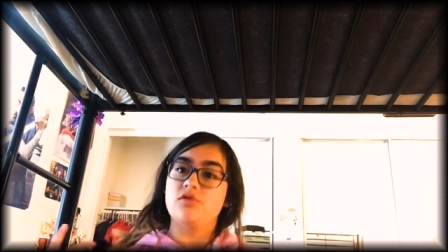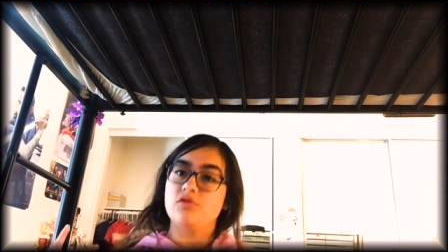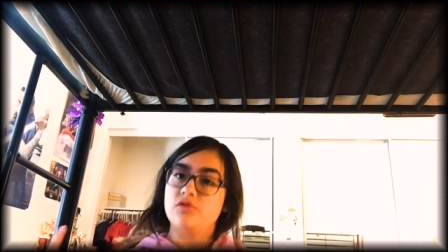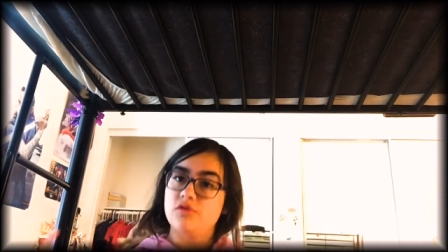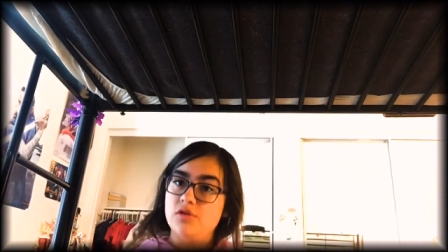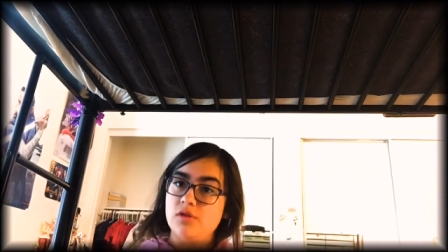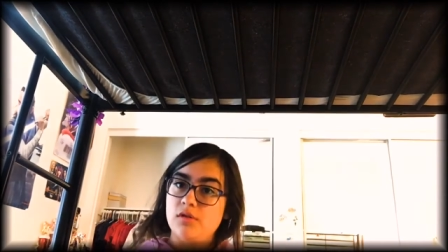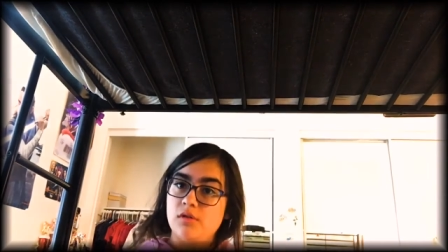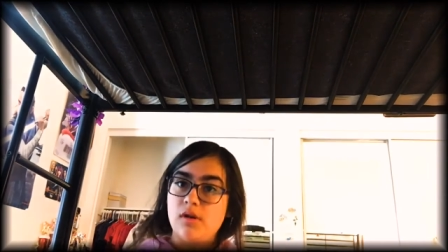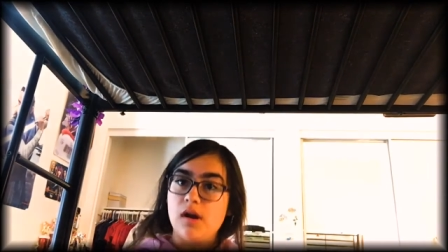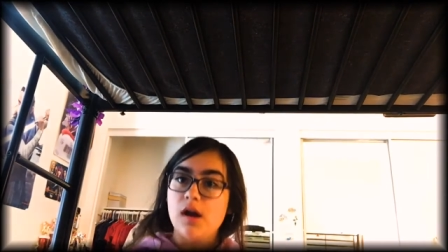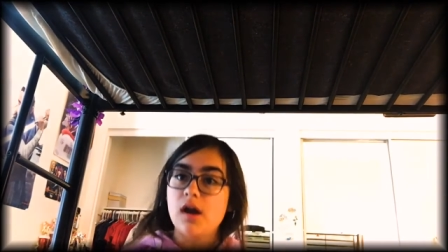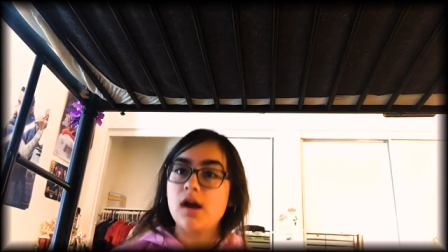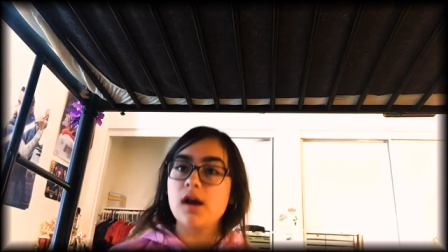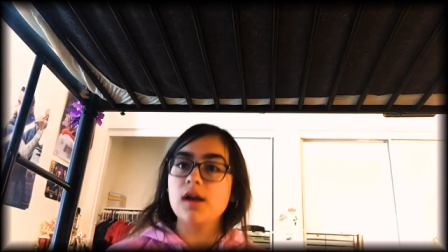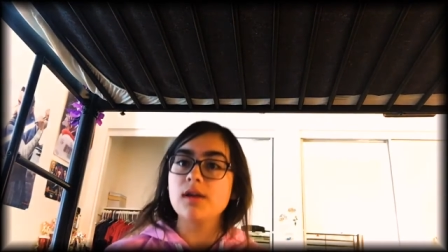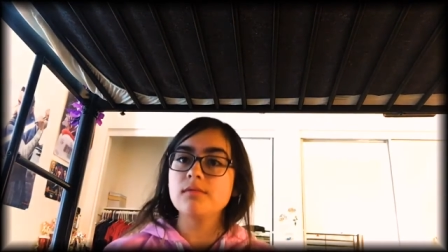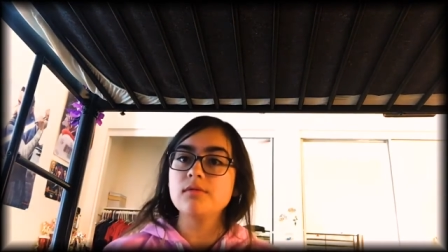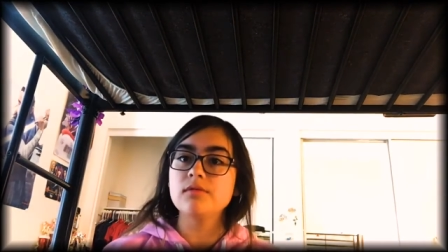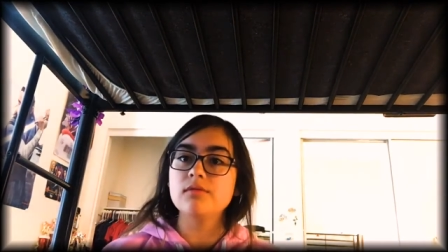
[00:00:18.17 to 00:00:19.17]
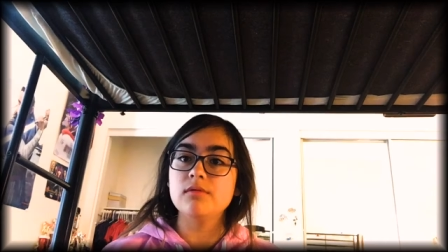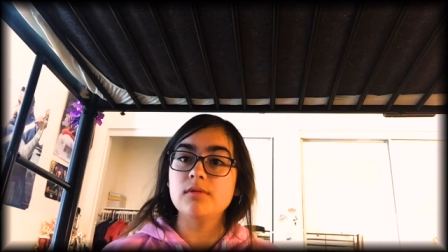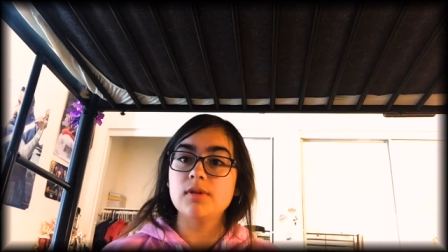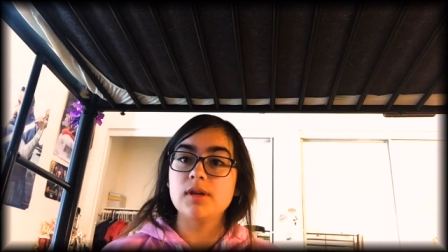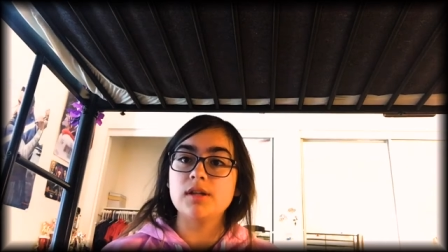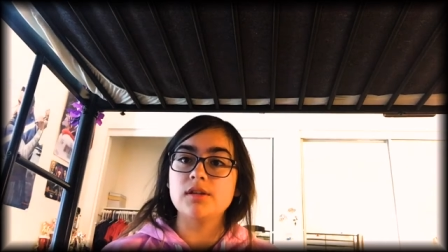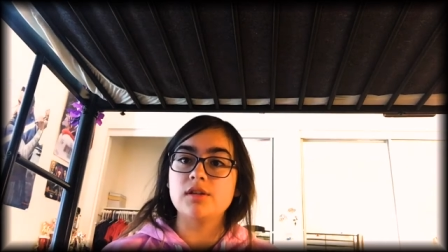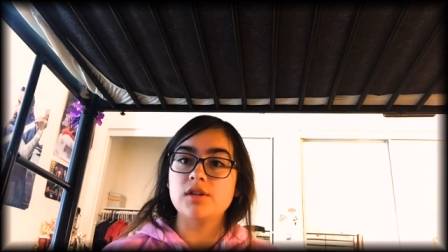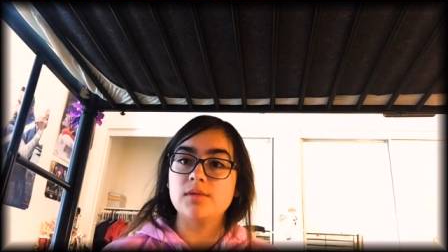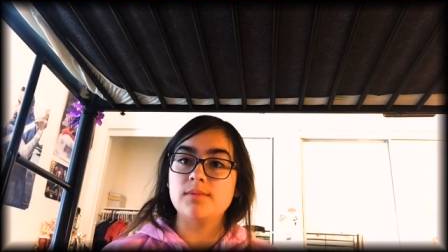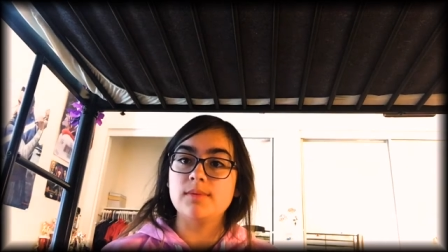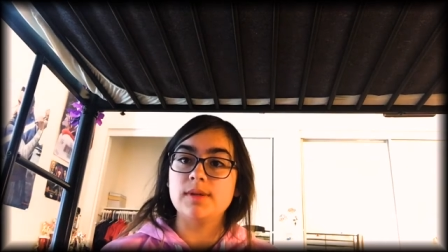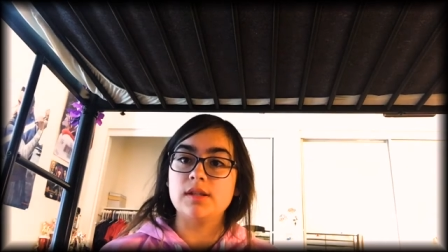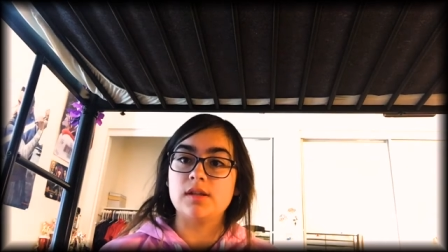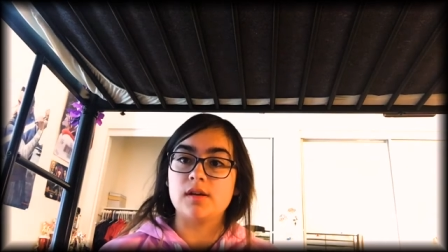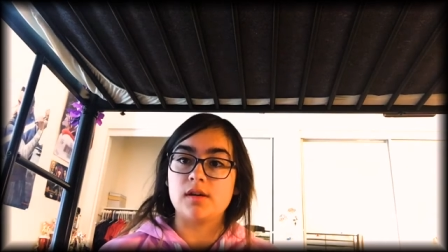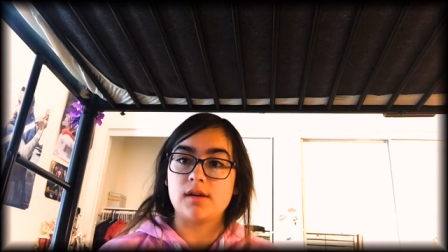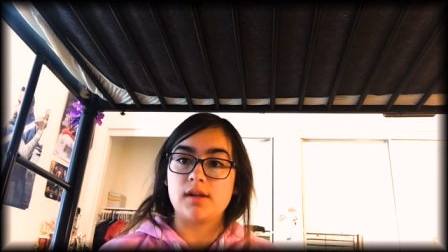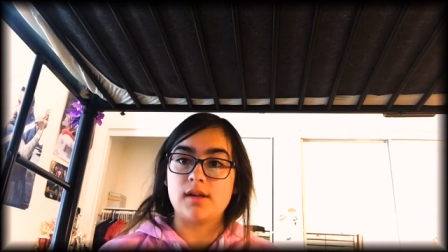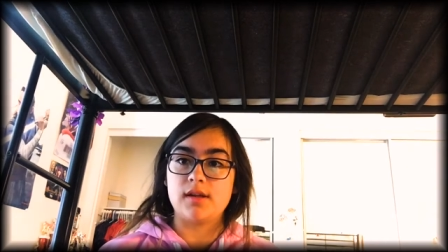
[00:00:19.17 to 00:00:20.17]
So I'm going to be
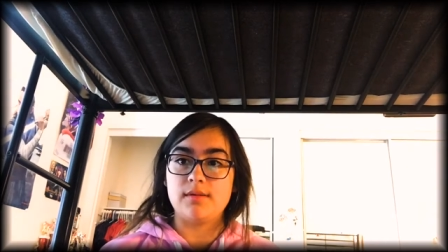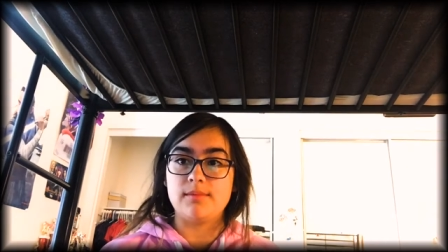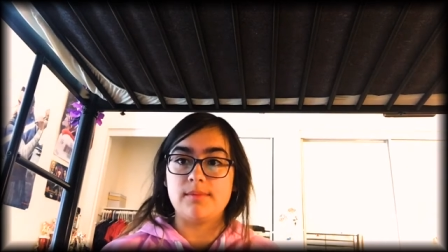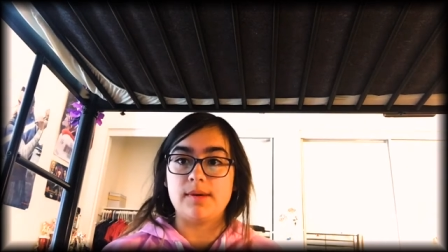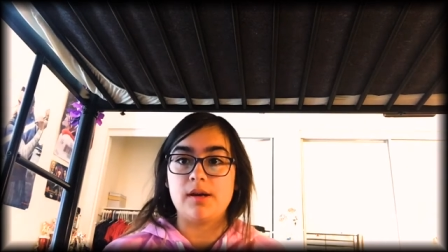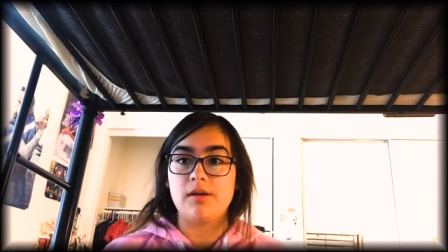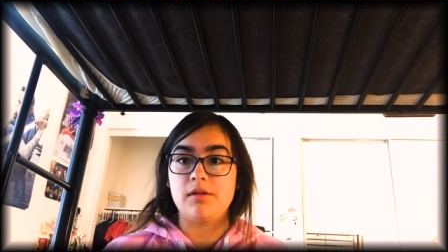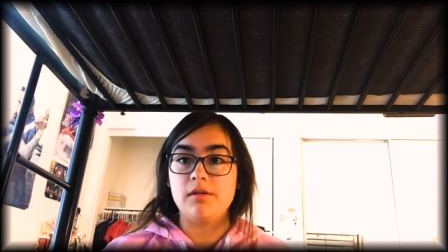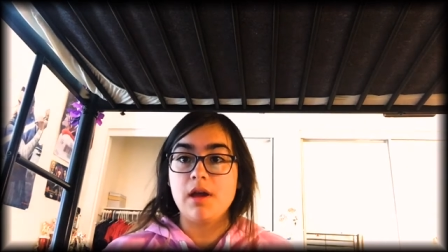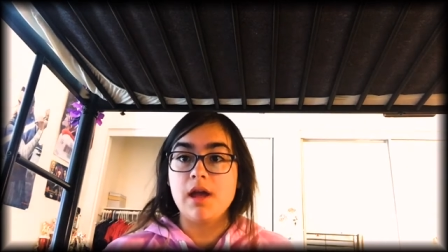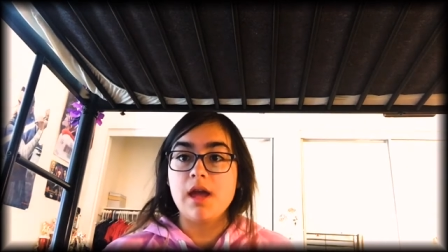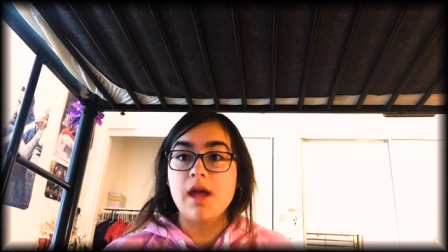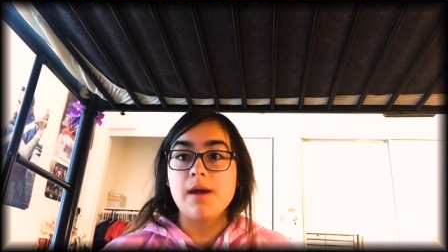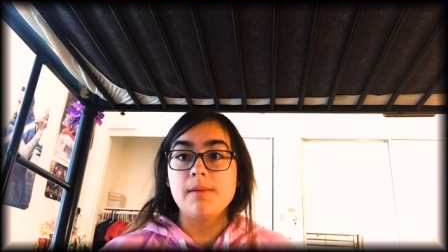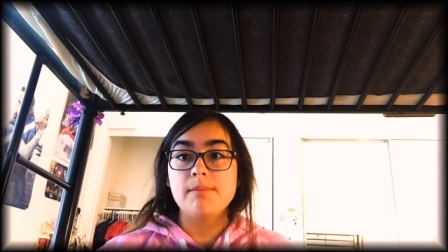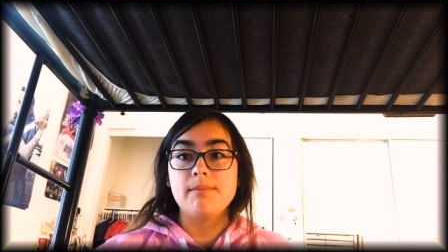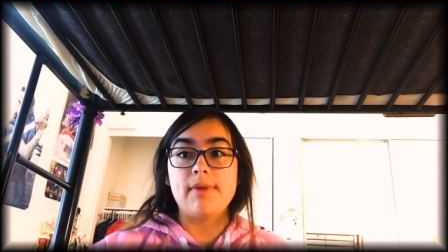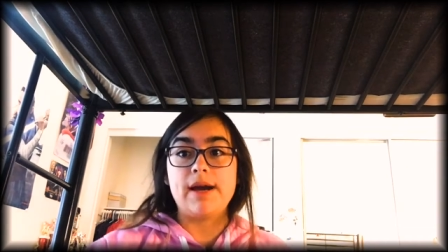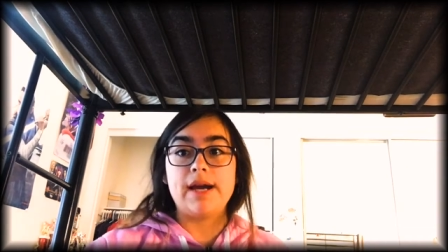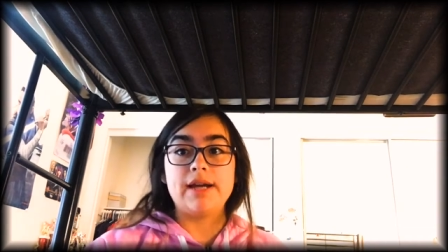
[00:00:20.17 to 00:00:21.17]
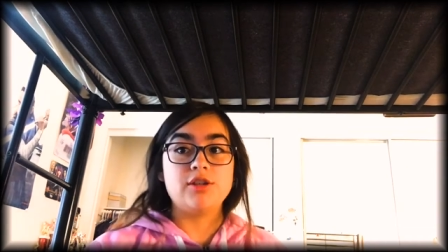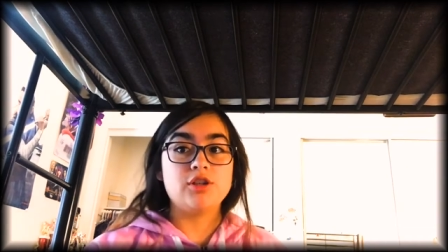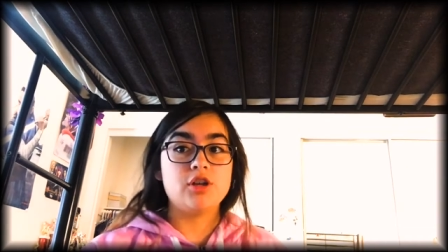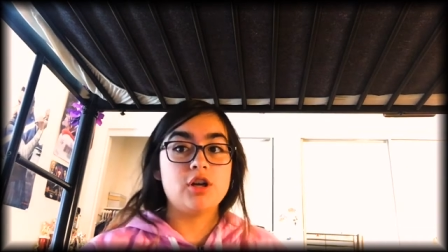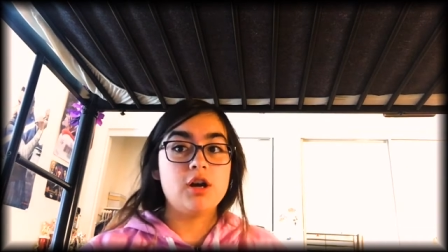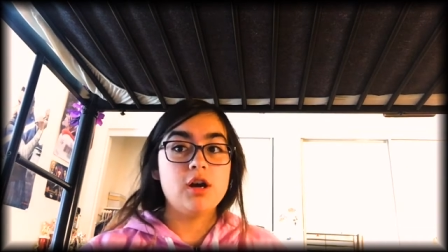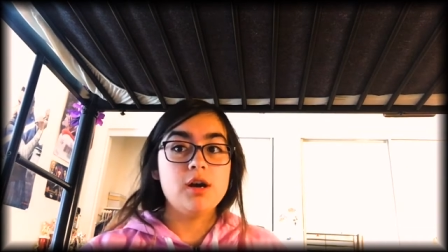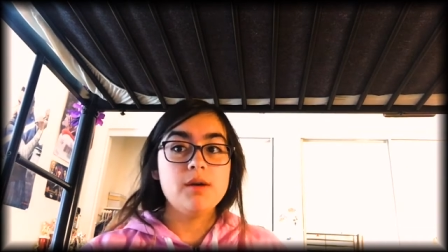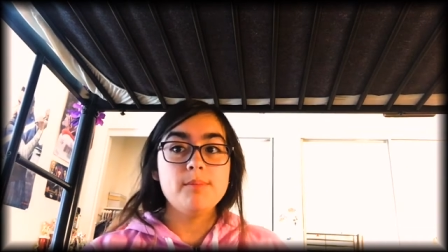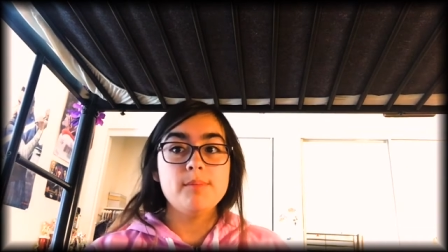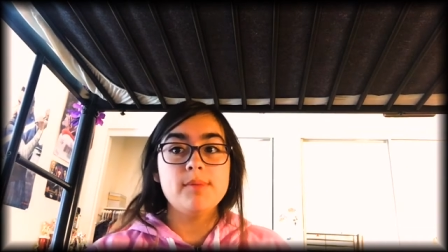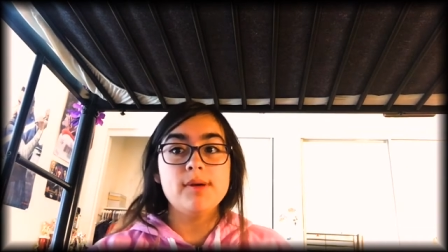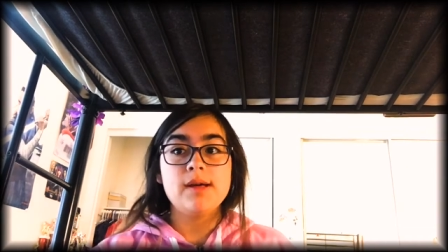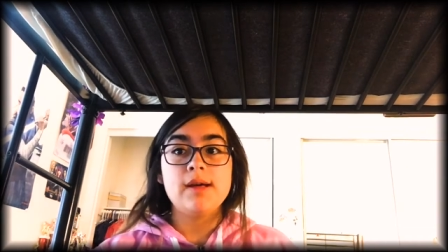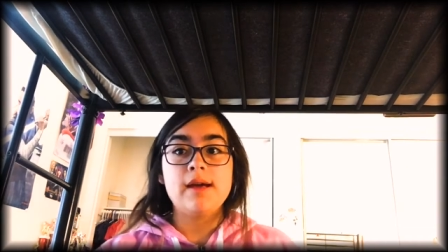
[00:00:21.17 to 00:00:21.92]
talking about my top